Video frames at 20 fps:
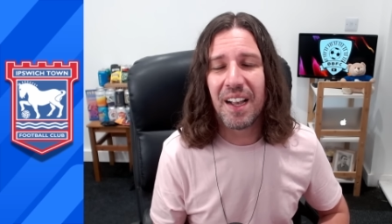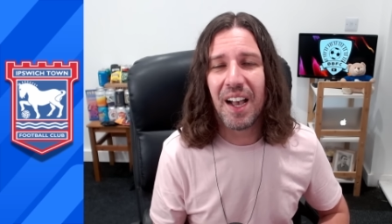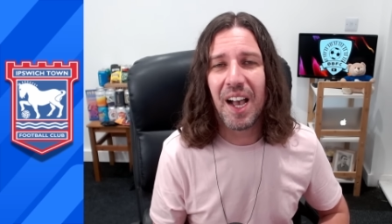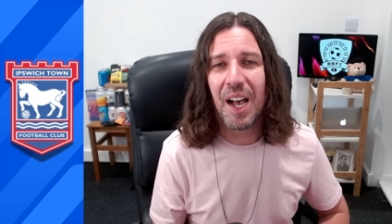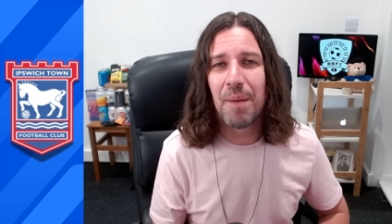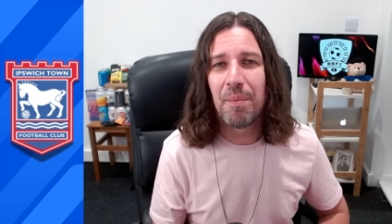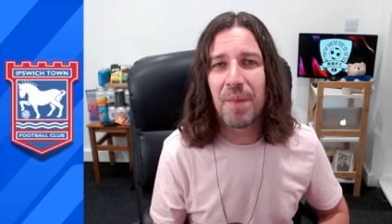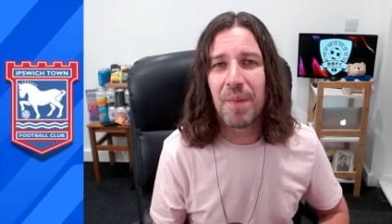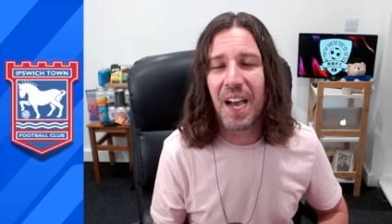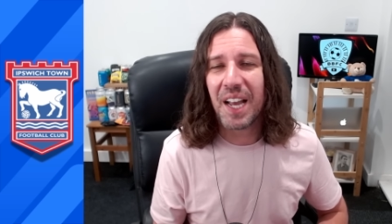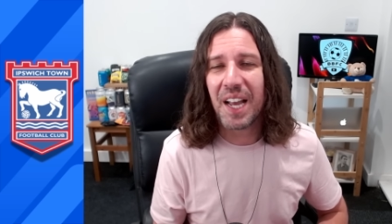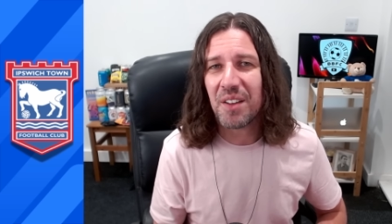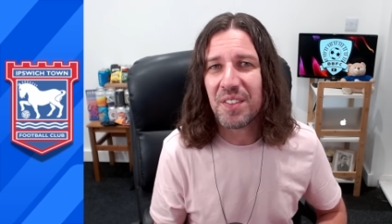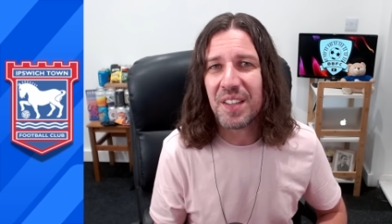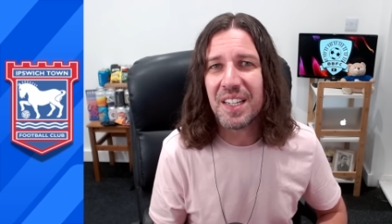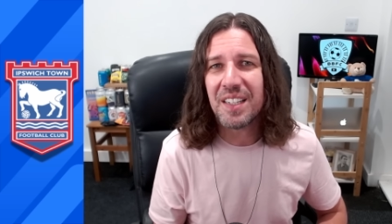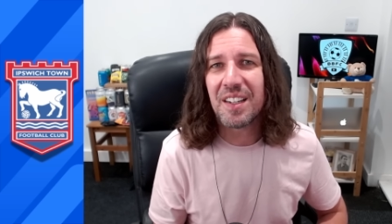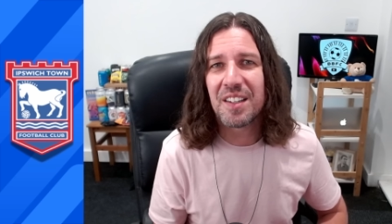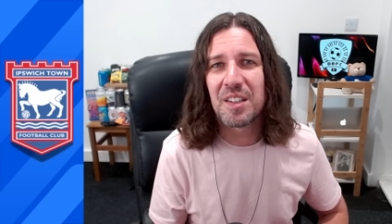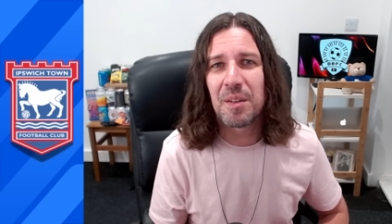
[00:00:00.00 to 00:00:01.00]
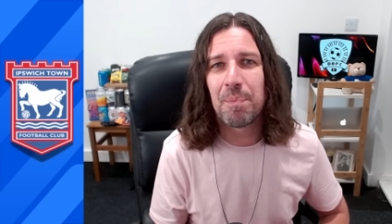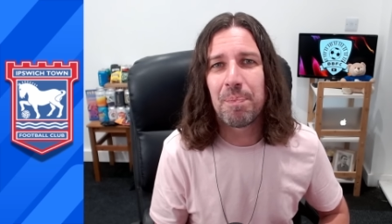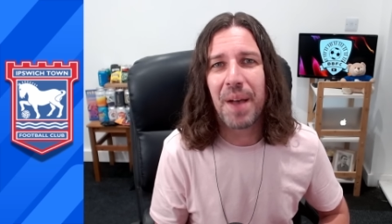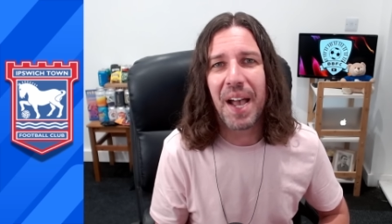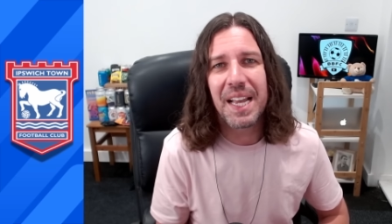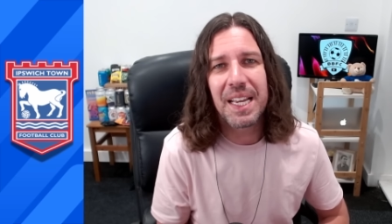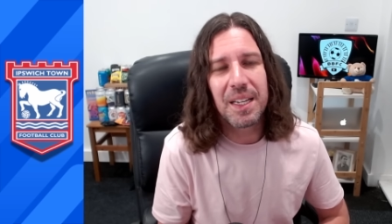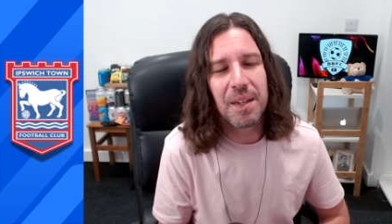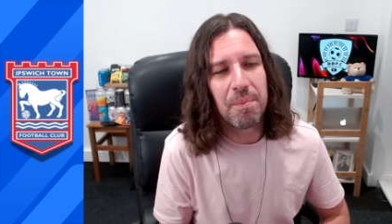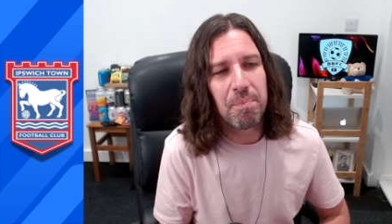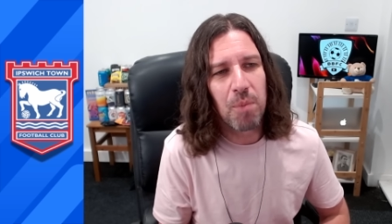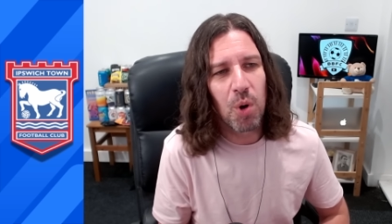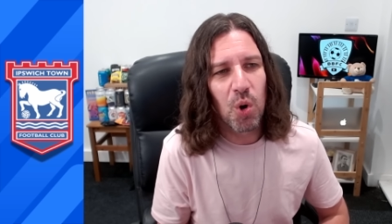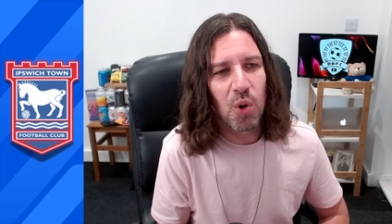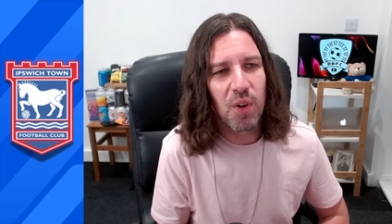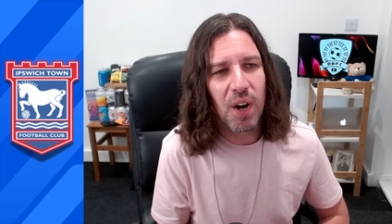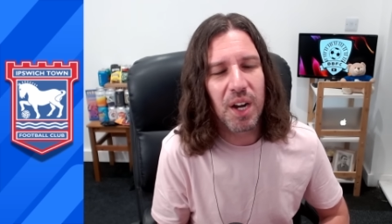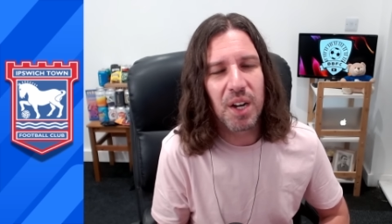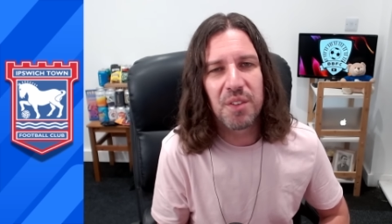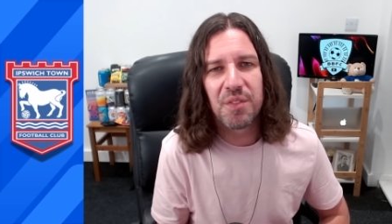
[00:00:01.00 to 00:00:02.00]
Um, and I think the debate,
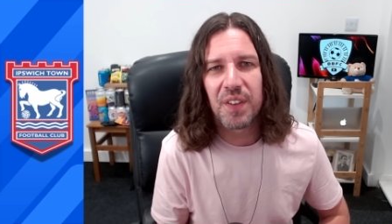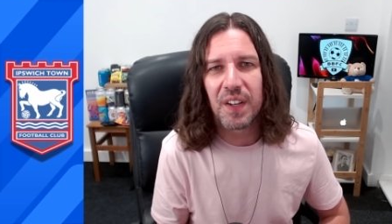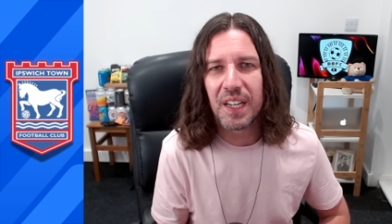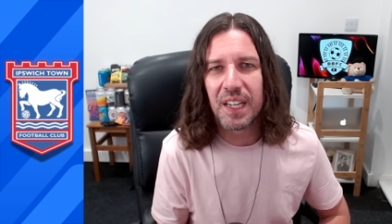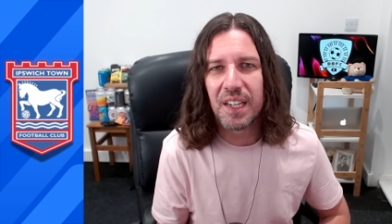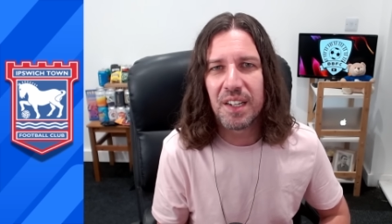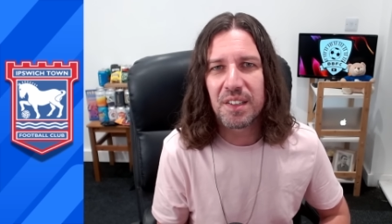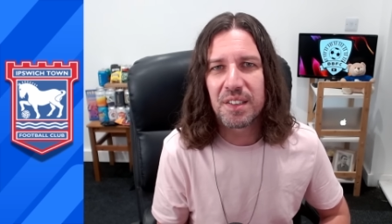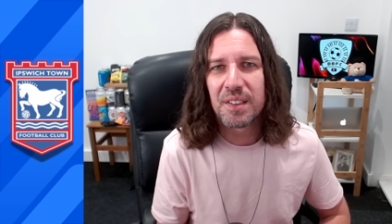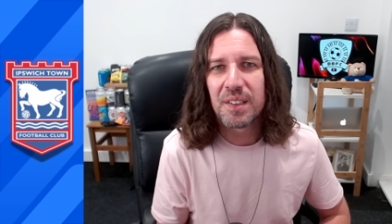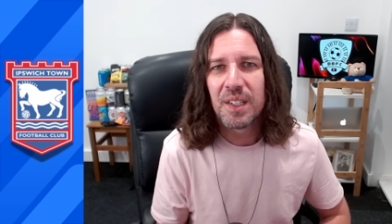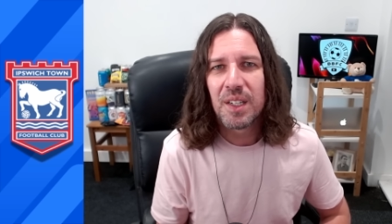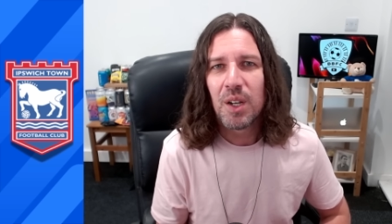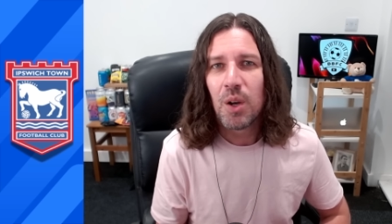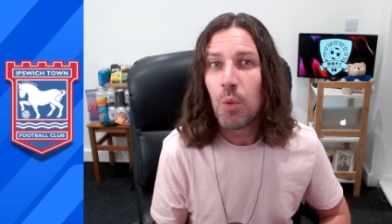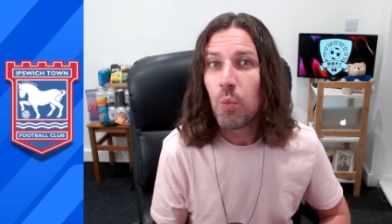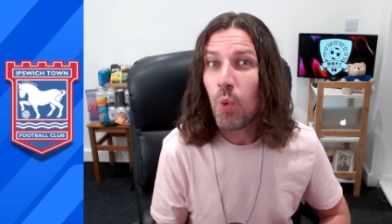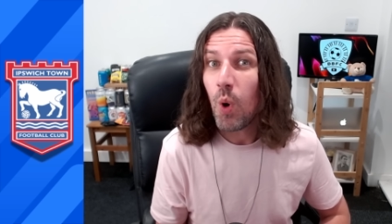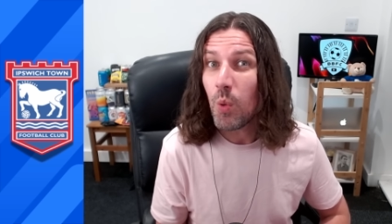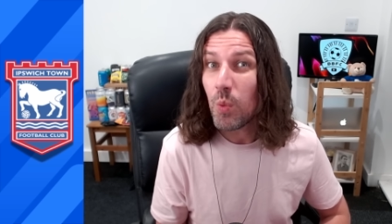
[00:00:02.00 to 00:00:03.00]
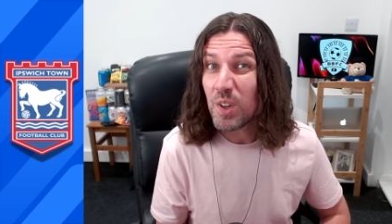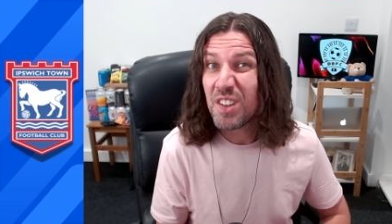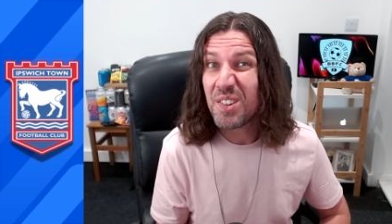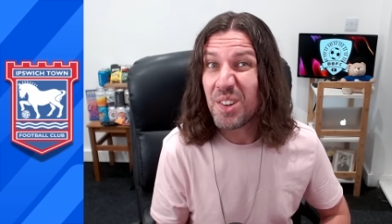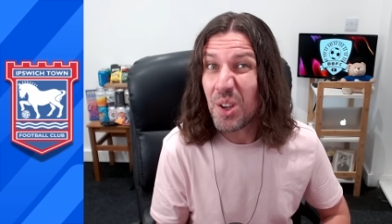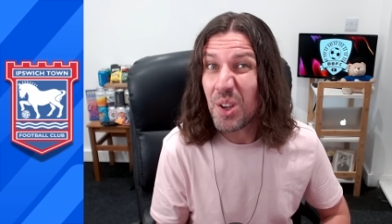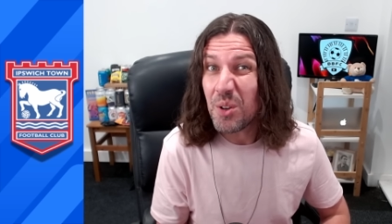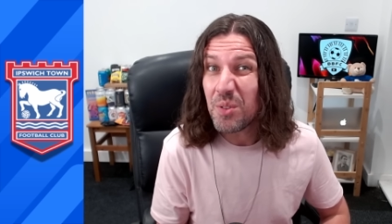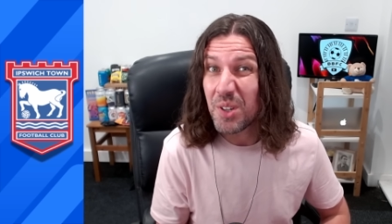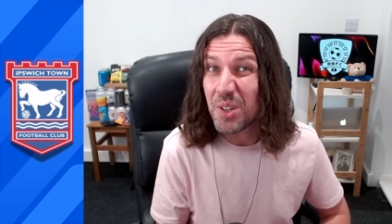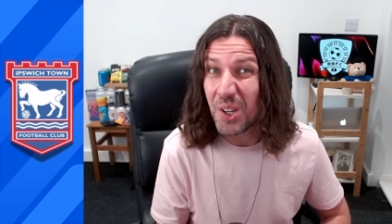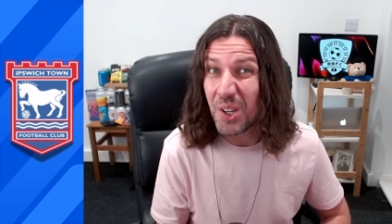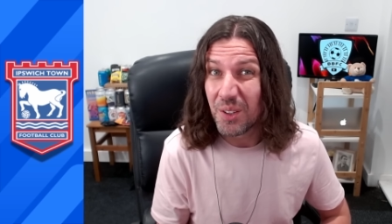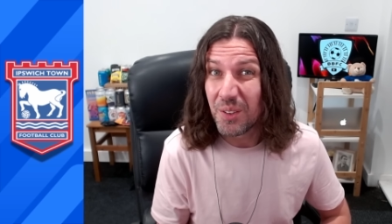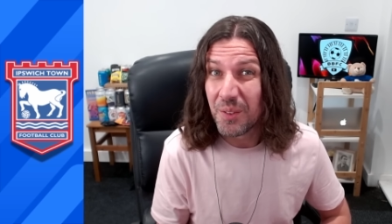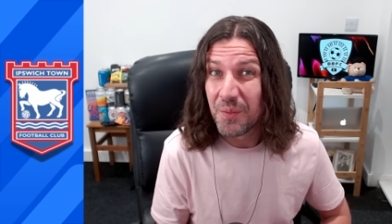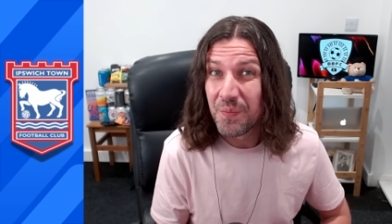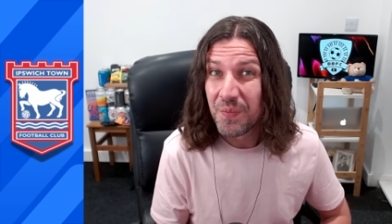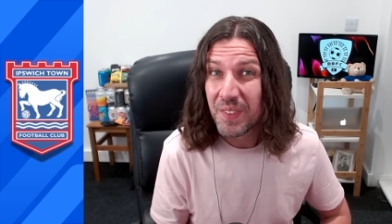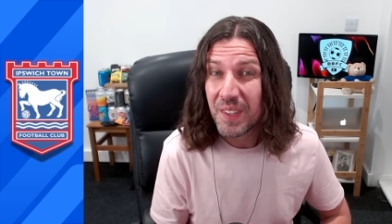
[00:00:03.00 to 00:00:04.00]
moreover, is what would you do?
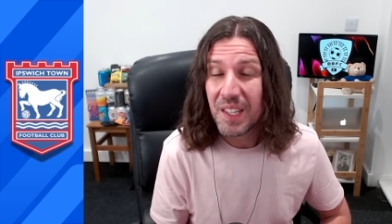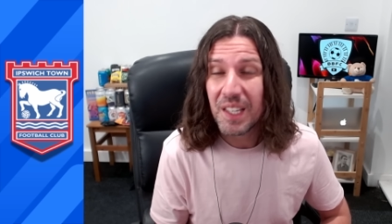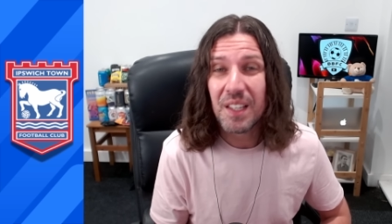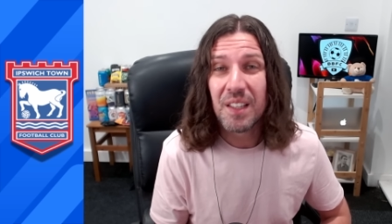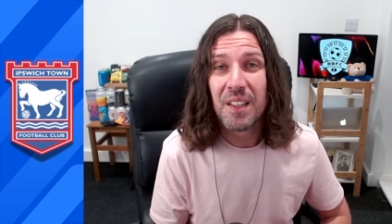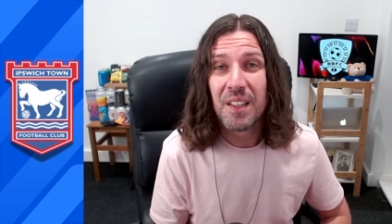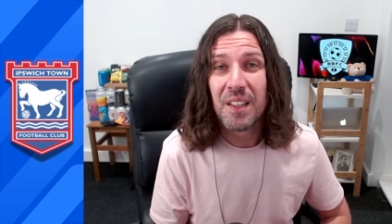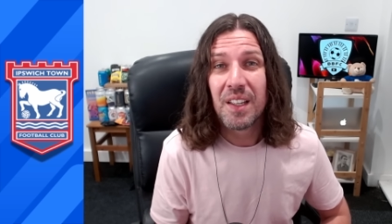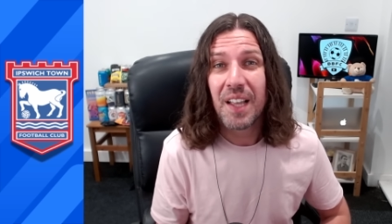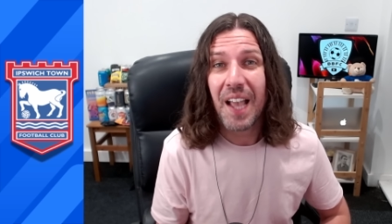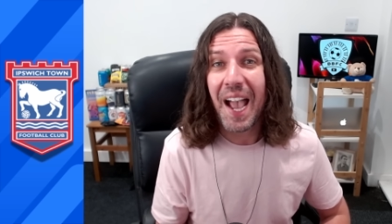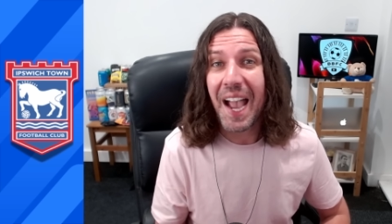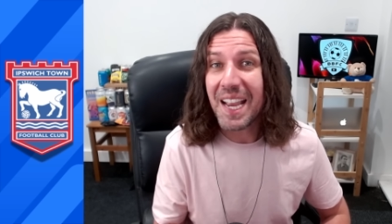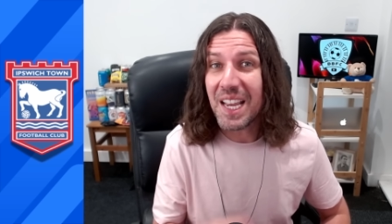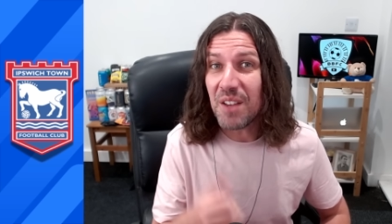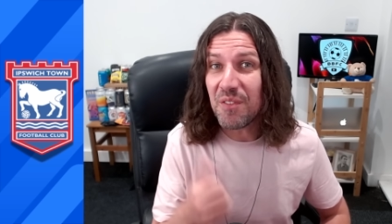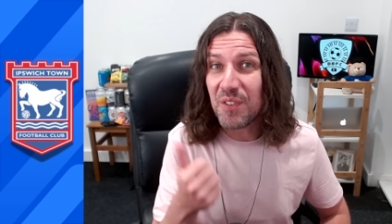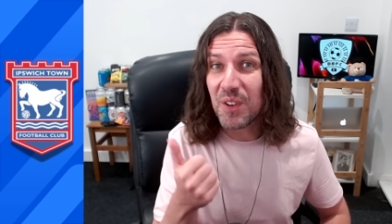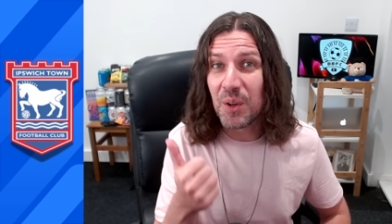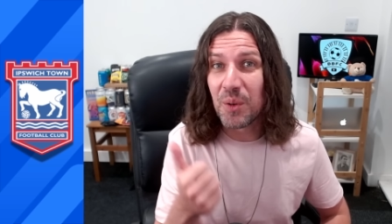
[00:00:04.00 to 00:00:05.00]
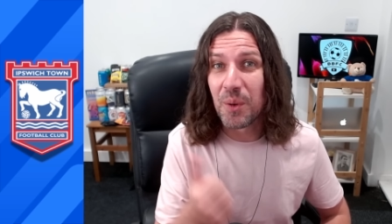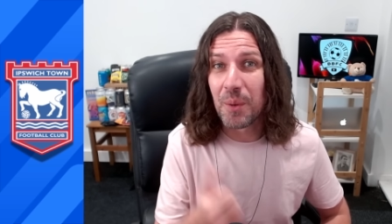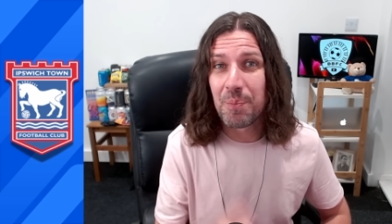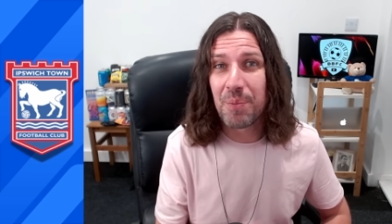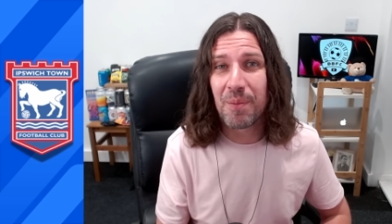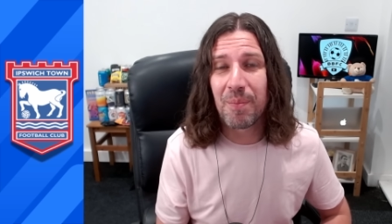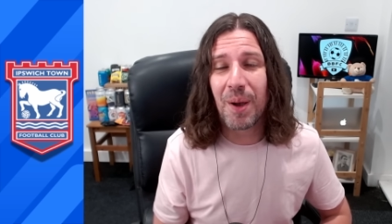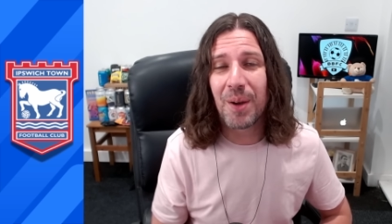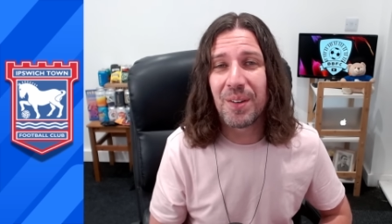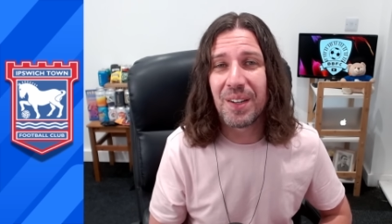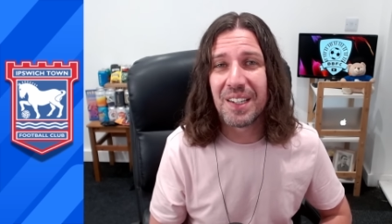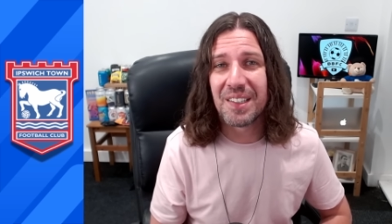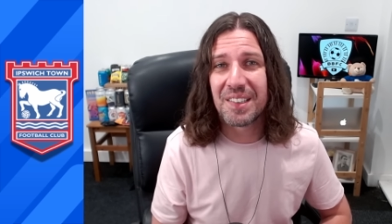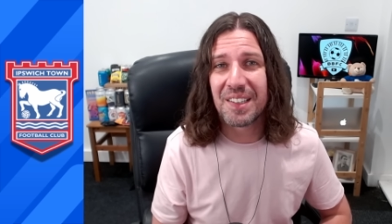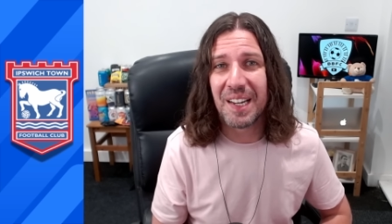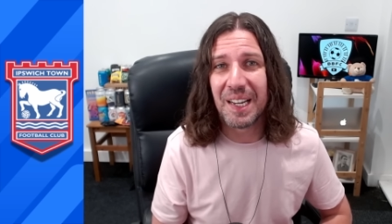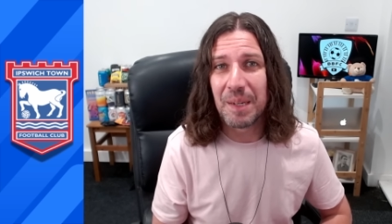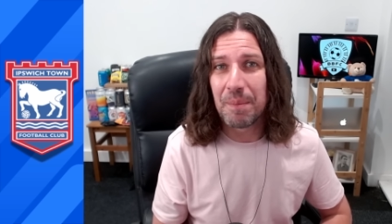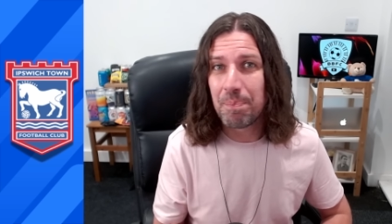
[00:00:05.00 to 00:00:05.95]
A, if you were a promoted team,